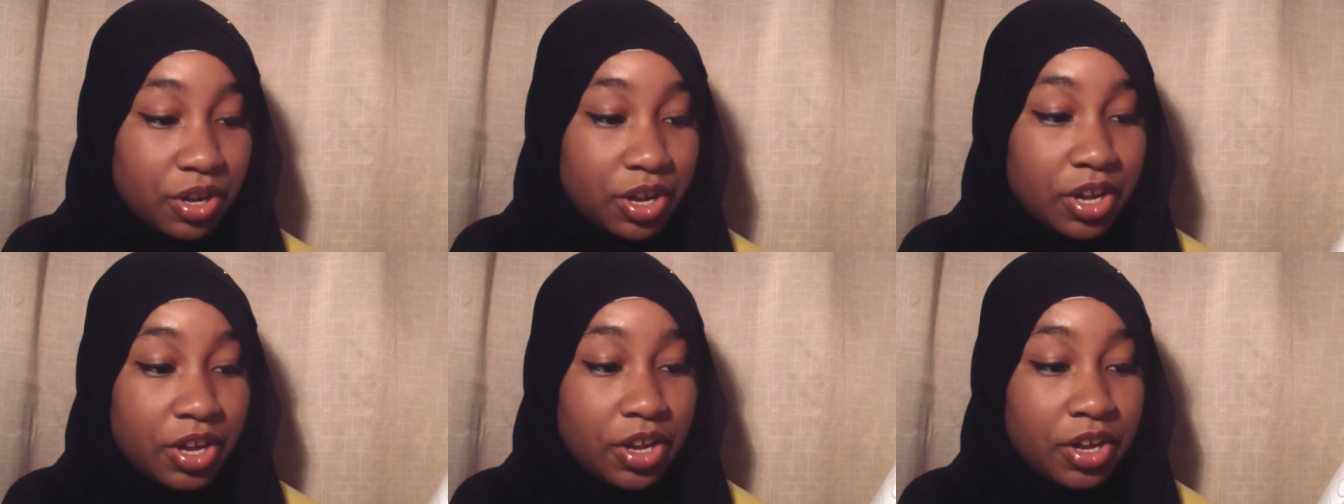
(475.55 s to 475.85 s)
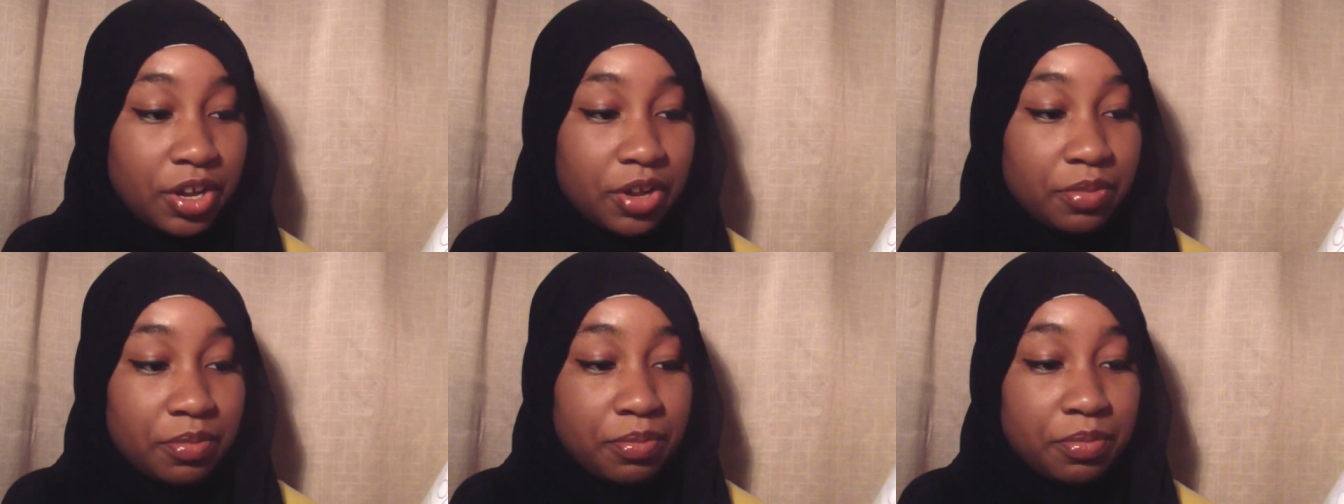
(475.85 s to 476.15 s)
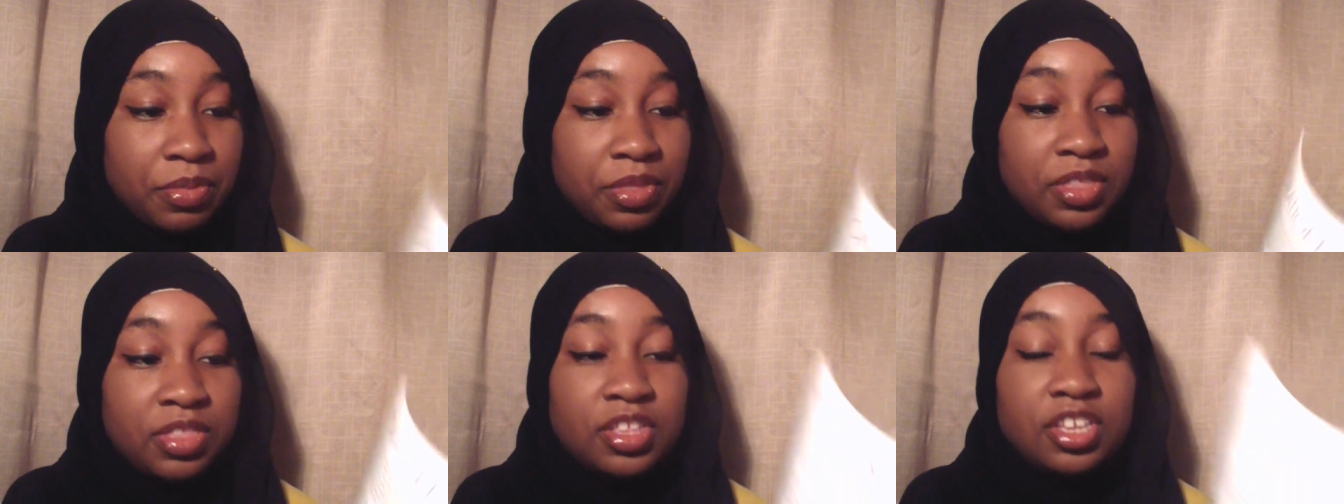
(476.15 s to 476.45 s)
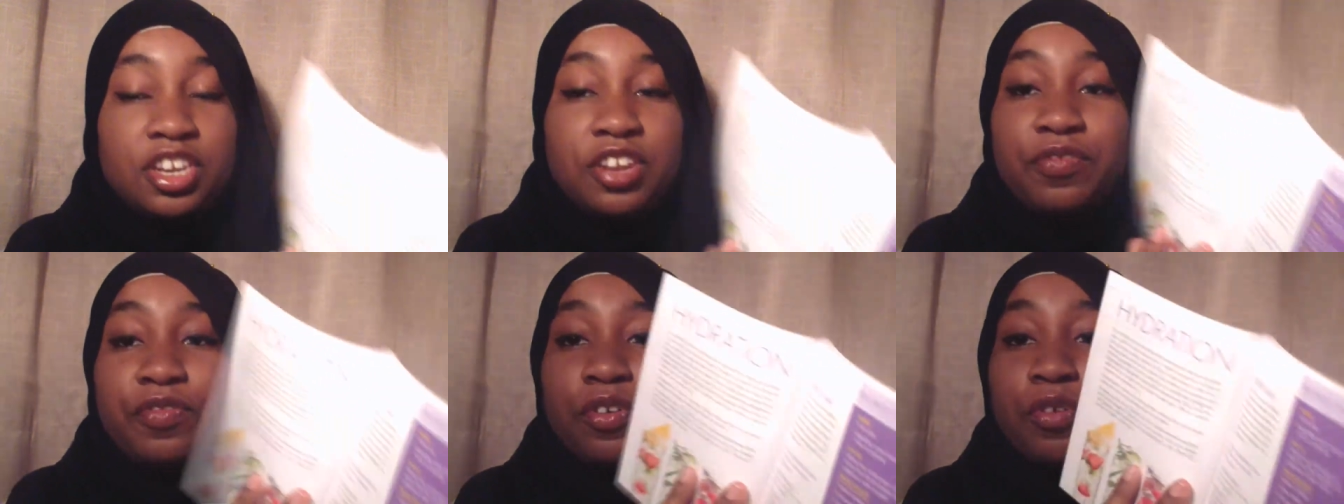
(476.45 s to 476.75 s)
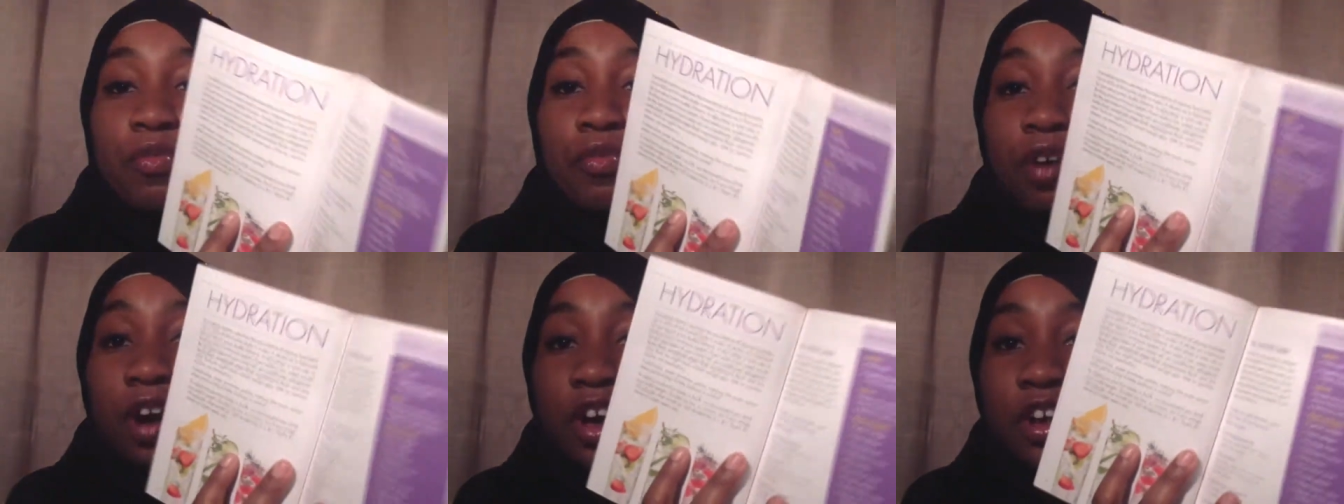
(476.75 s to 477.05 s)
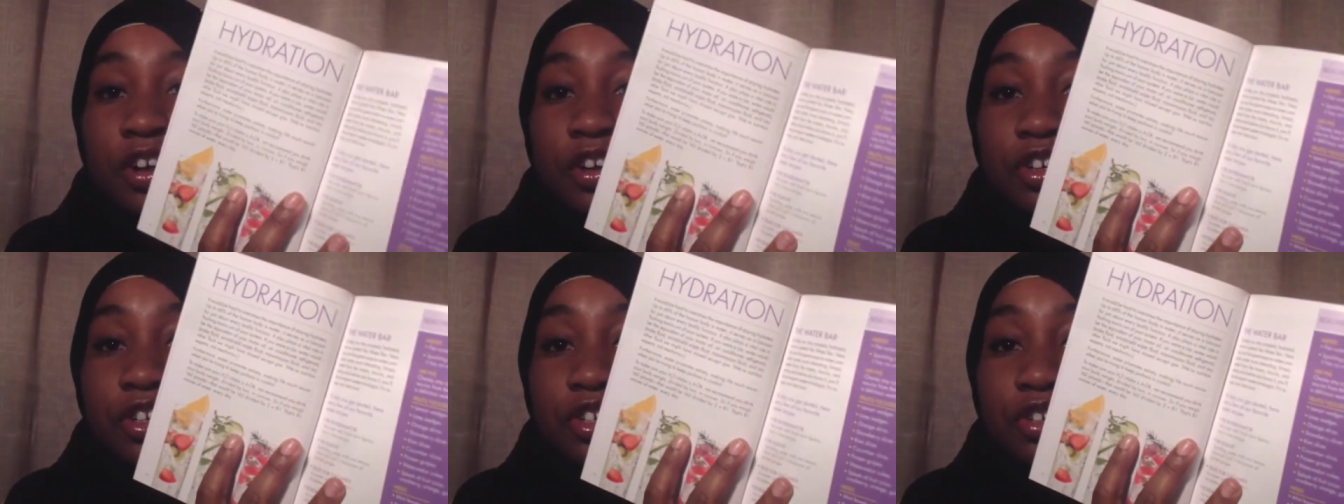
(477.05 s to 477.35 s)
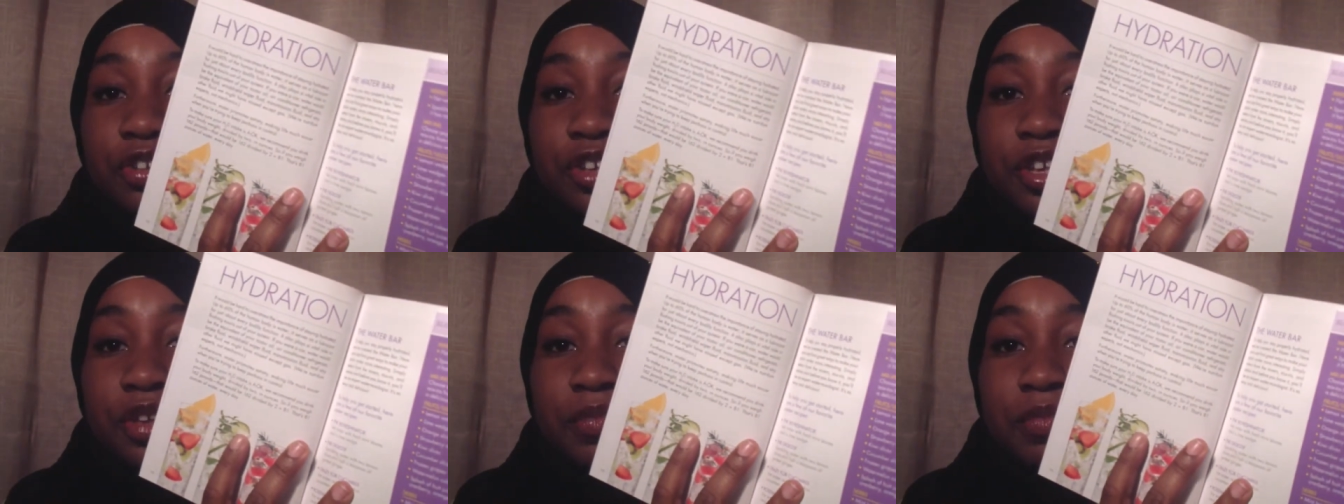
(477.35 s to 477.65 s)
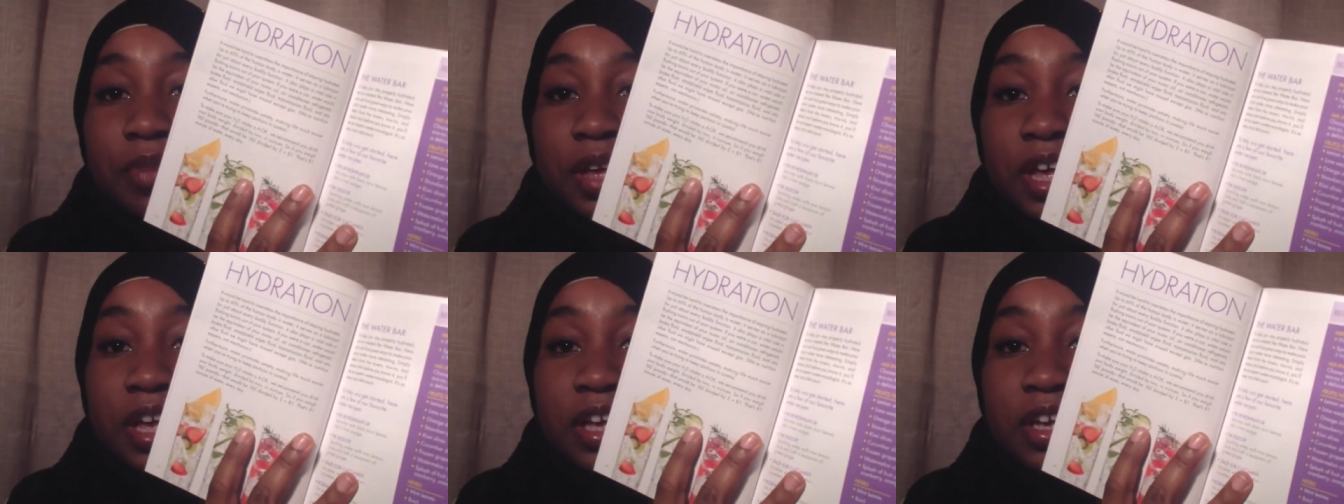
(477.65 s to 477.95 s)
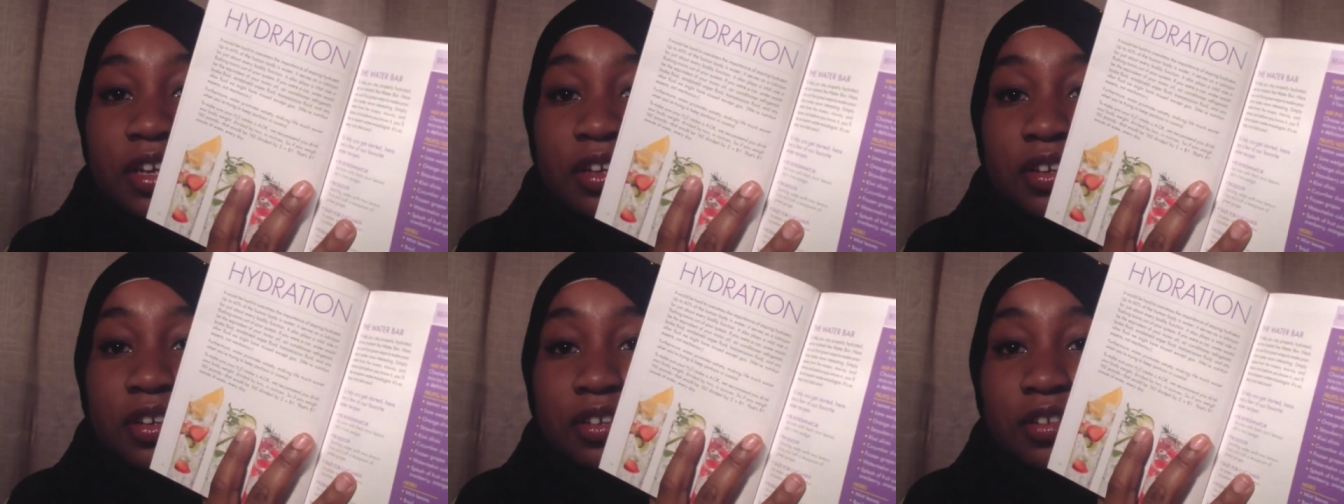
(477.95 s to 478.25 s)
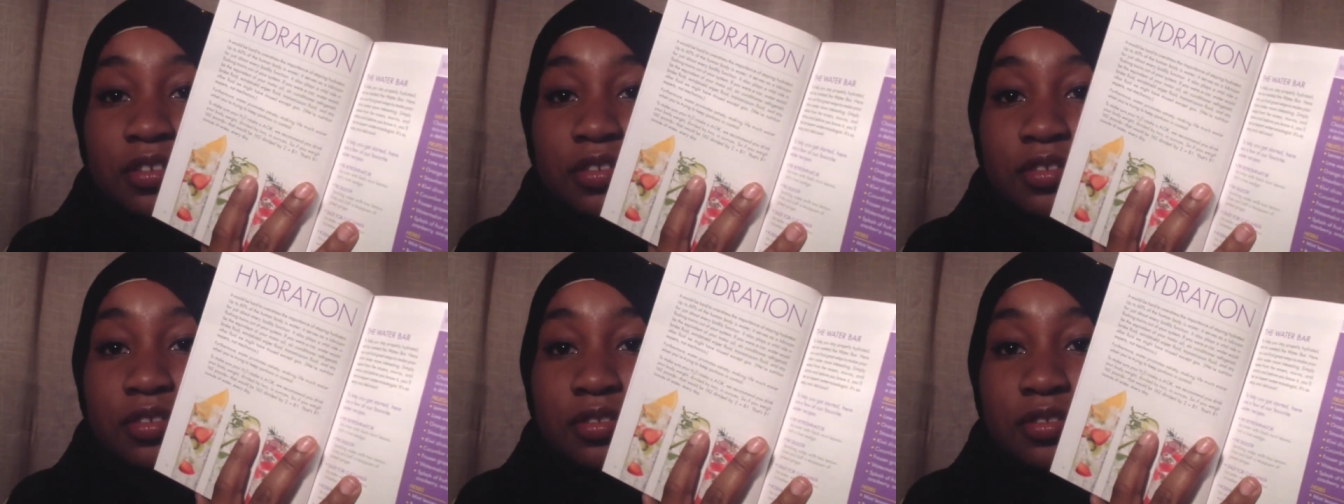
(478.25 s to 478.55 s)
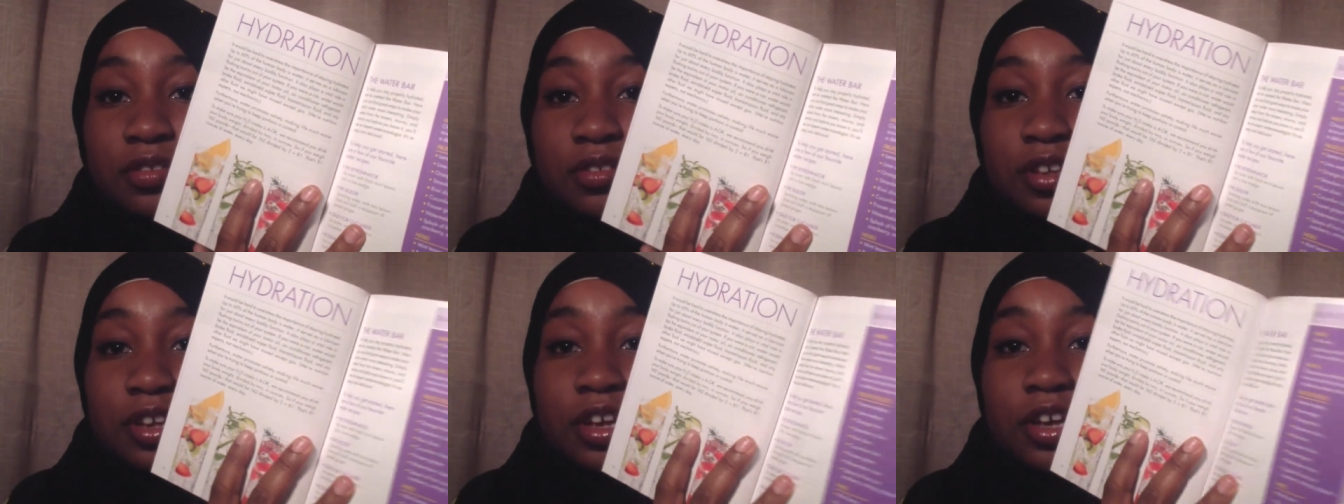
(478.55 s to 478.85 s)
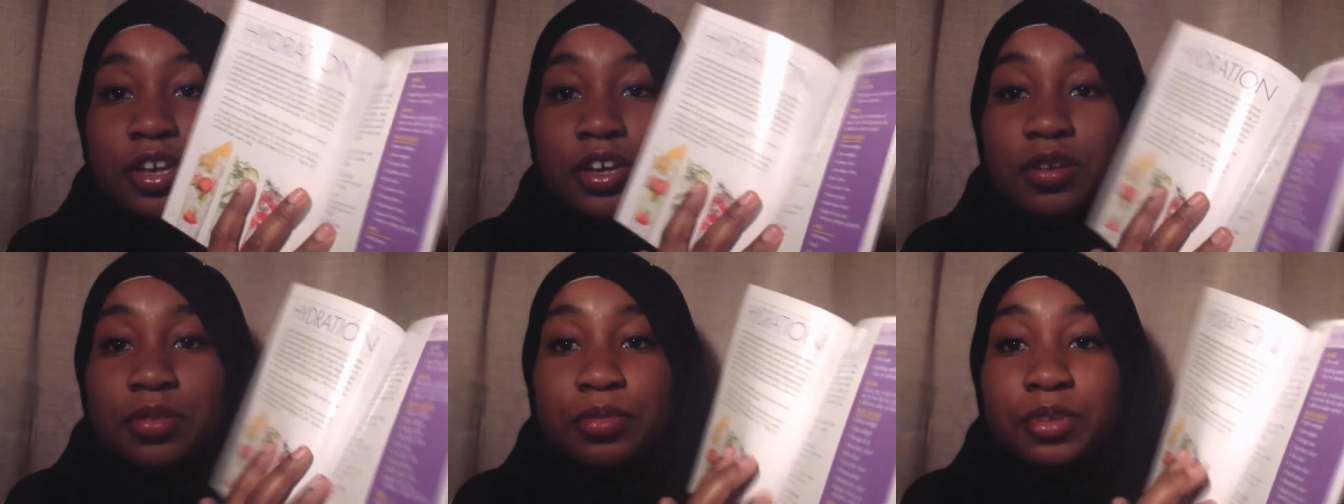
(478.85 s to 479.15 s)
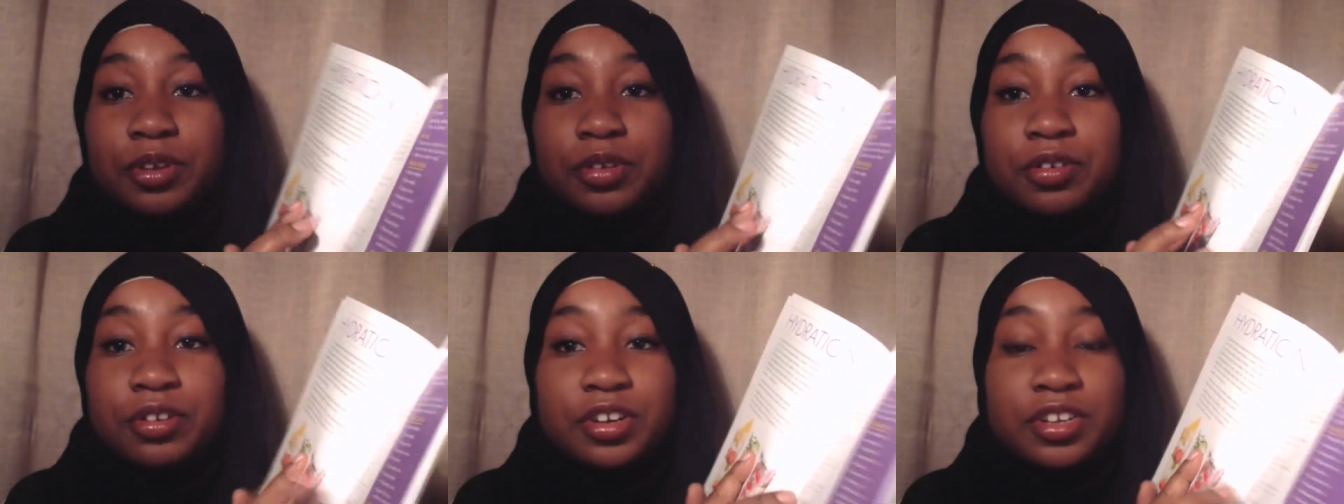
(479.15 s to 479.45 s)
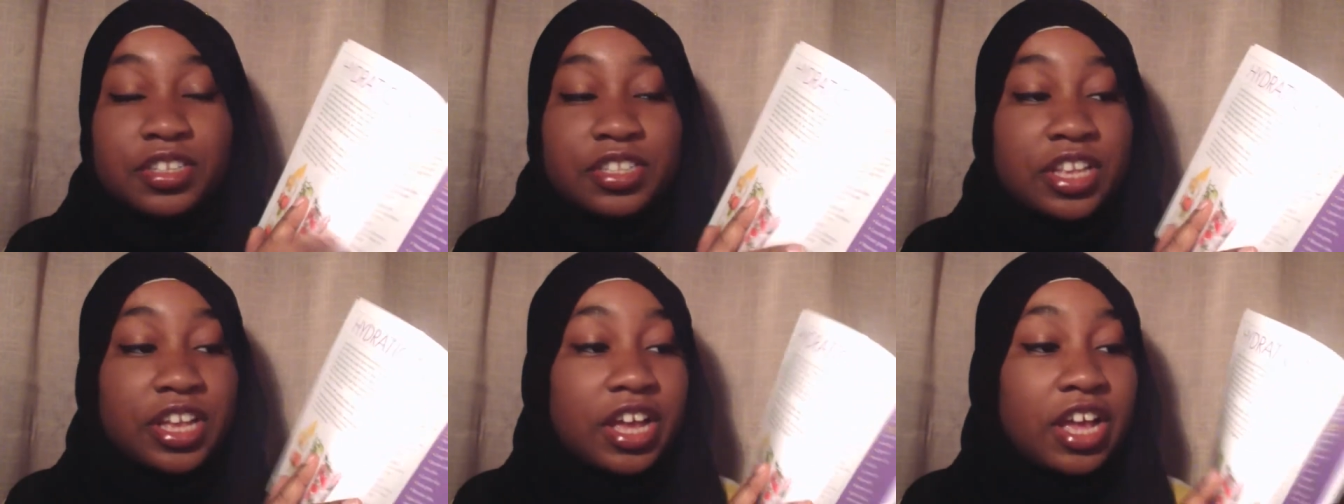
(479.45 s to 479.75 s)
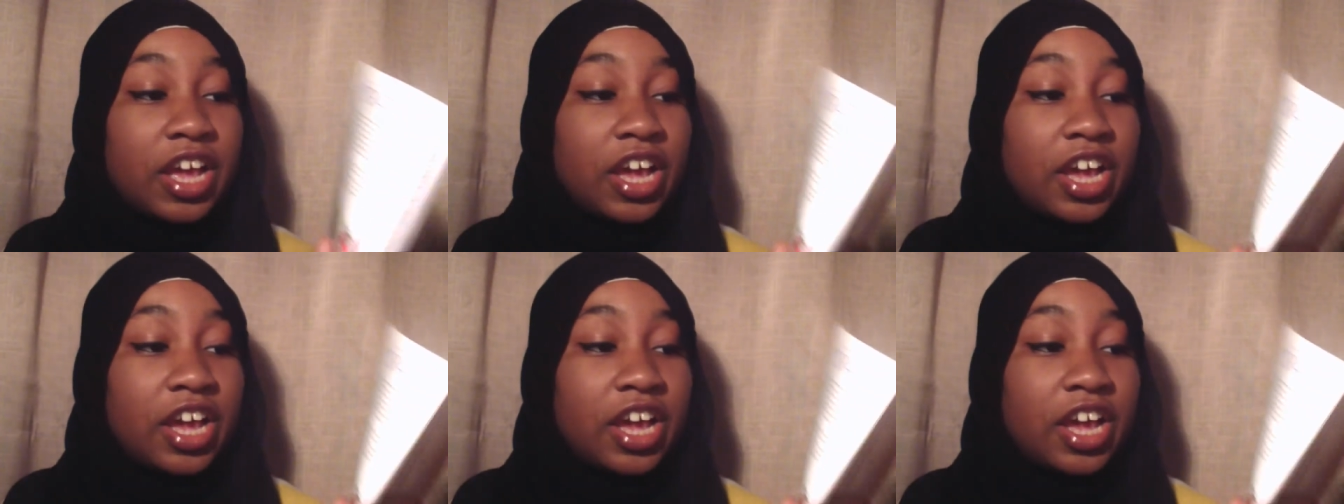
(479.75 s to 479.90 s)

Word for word: the different waters you can make in order to stay